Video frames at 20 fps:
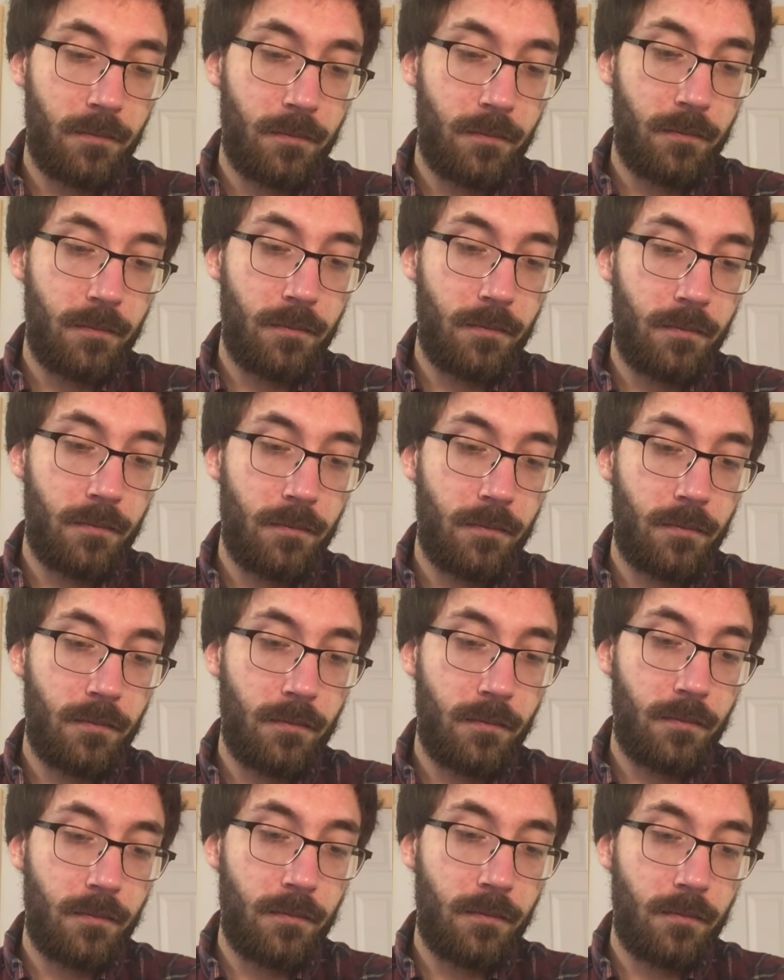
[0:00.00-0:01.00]

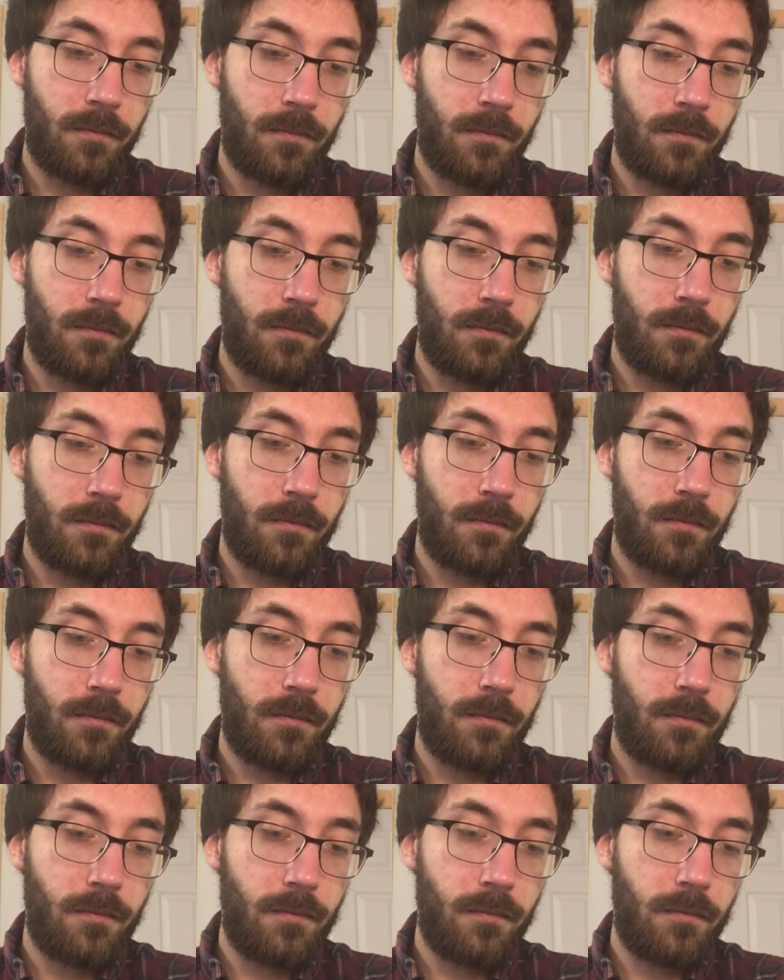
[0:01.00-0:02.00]

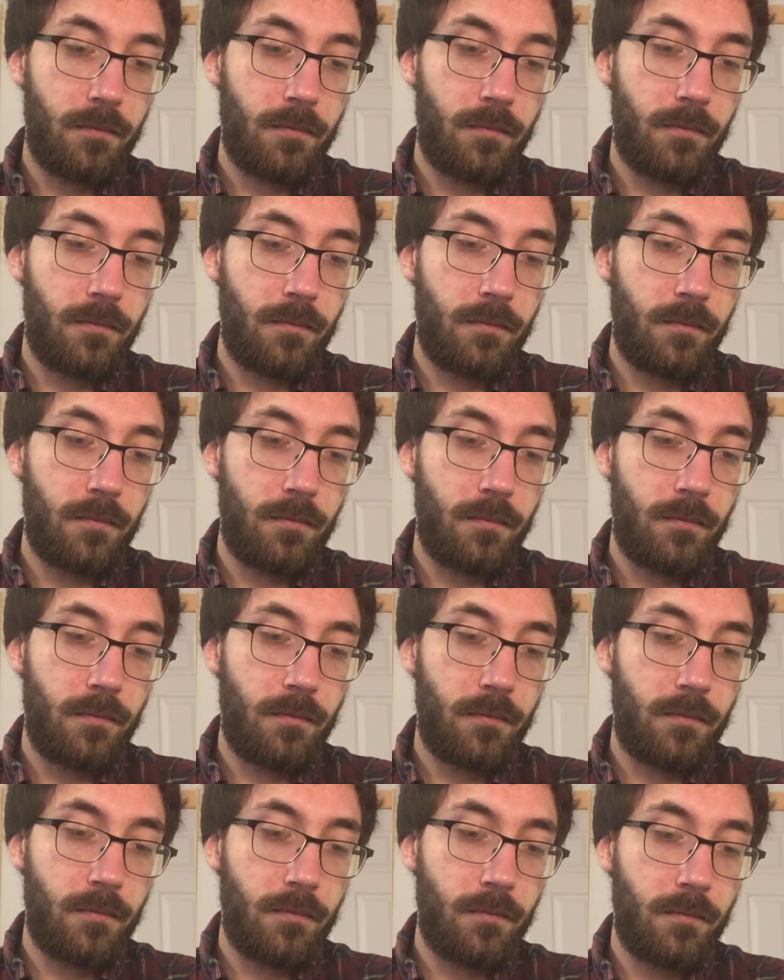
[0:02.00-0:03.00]

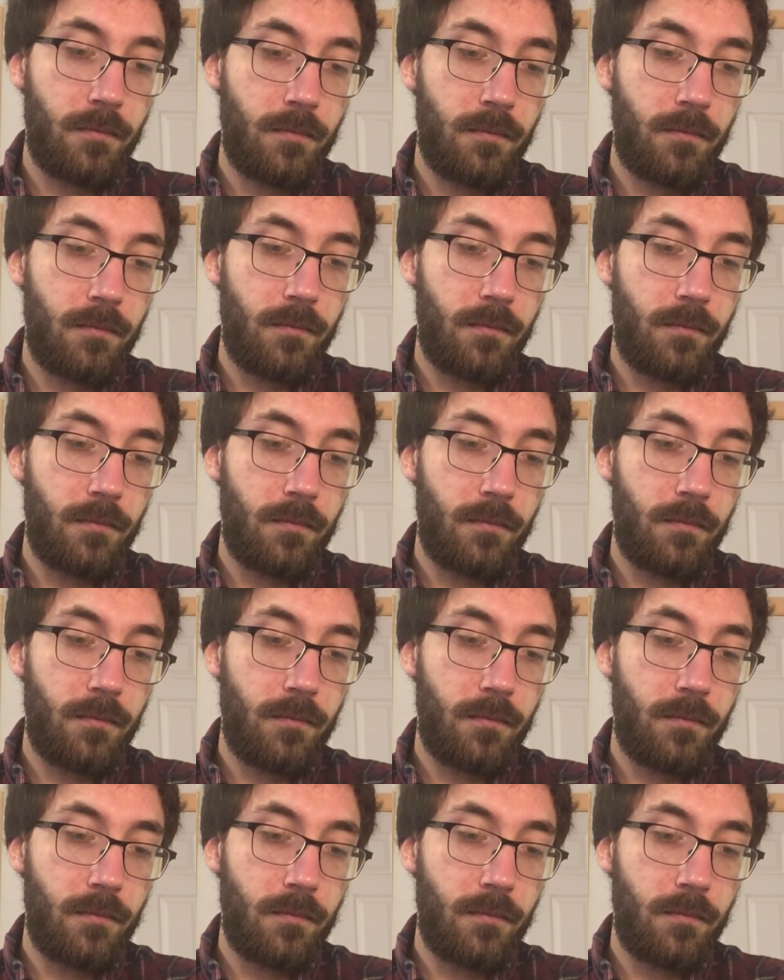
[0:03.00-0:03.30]
(silence)